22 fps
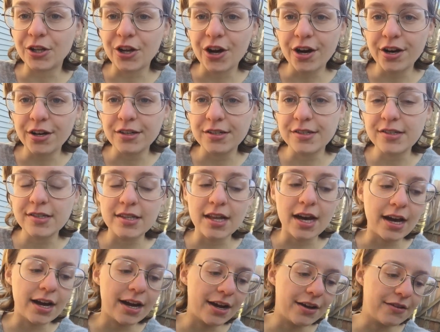logs
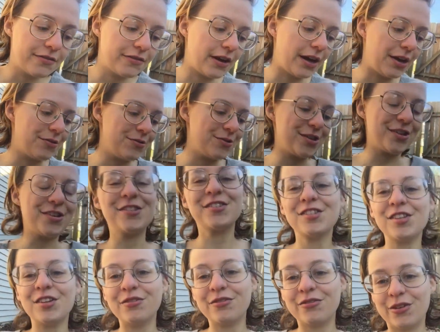that I found
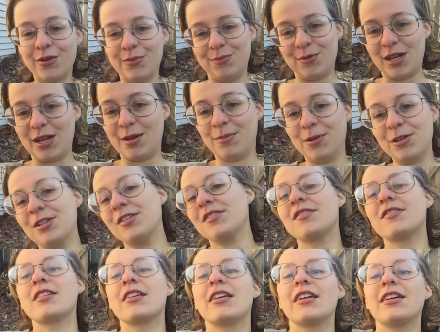also from
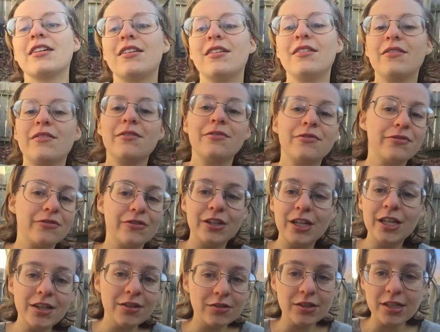neighbors. Again,
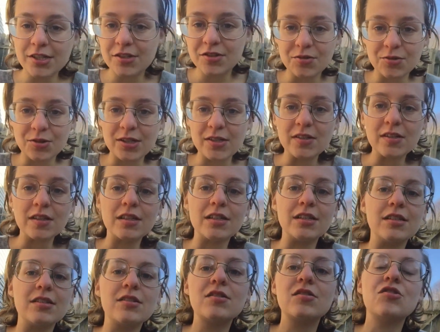free
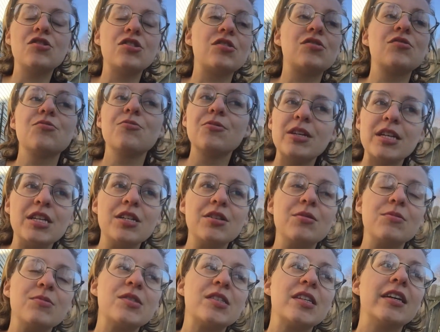resources, just
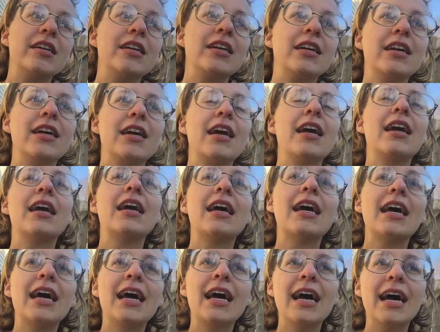reusing,
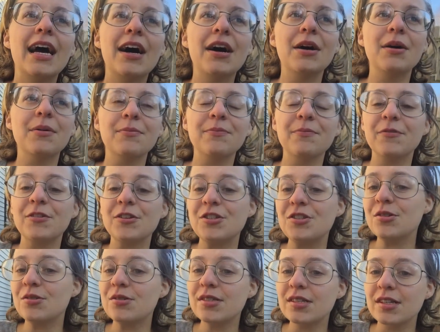
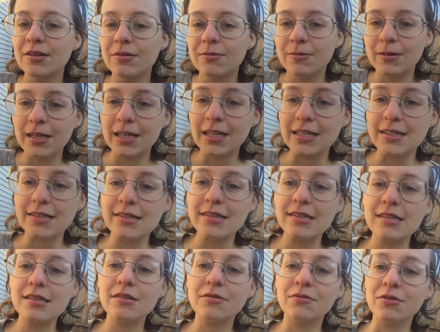reducing
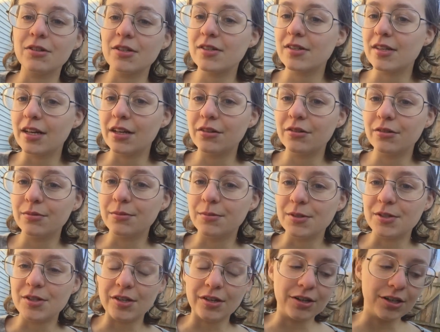waste, recycled
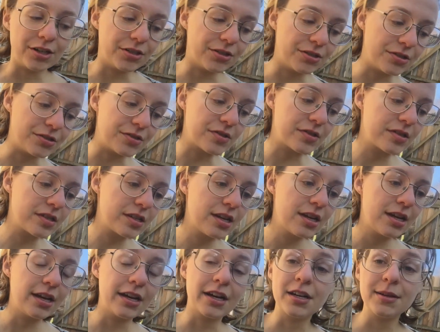materials.
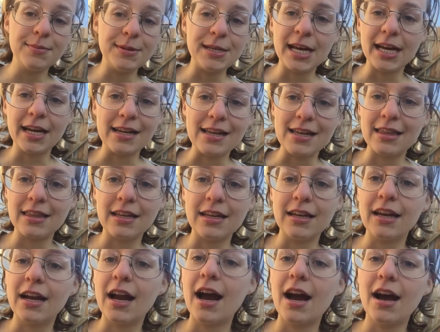It could be
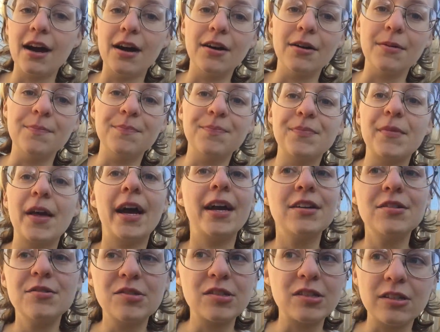anything. I
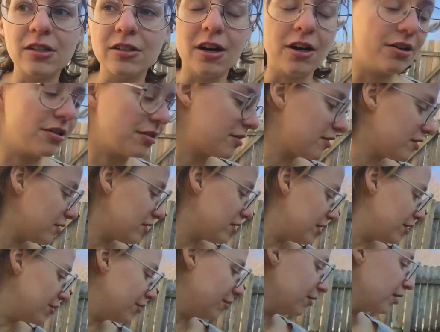used logs
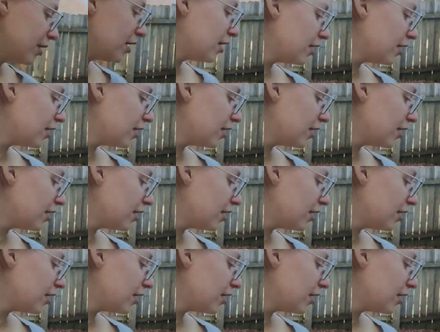though.